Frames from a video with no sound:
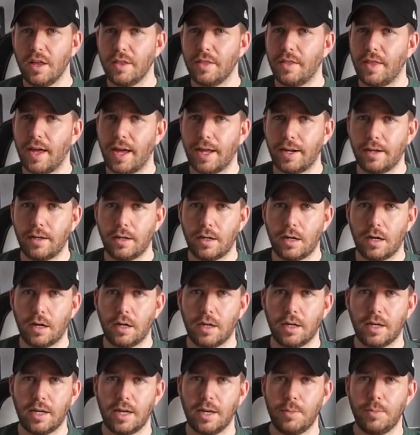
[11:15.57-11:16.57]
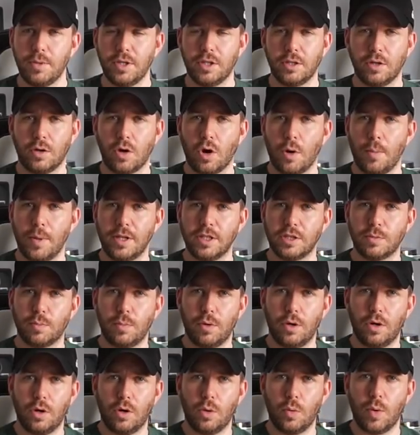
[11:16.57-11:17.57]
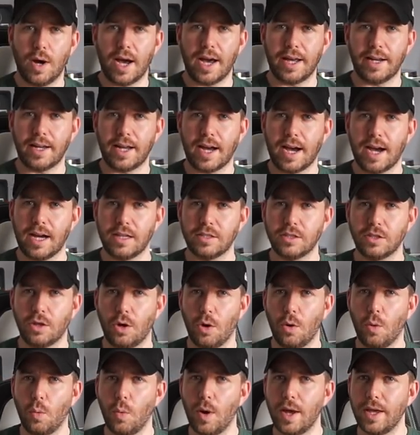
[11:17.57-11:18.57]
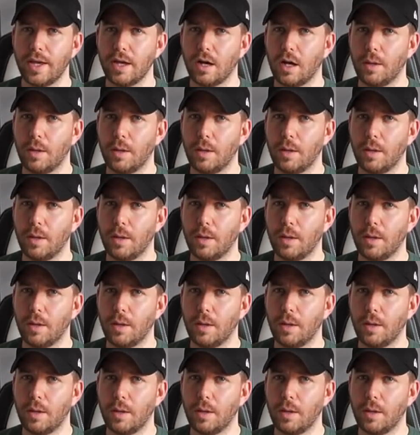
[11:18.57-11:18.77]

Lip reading: then hit me in the comments below and ask away.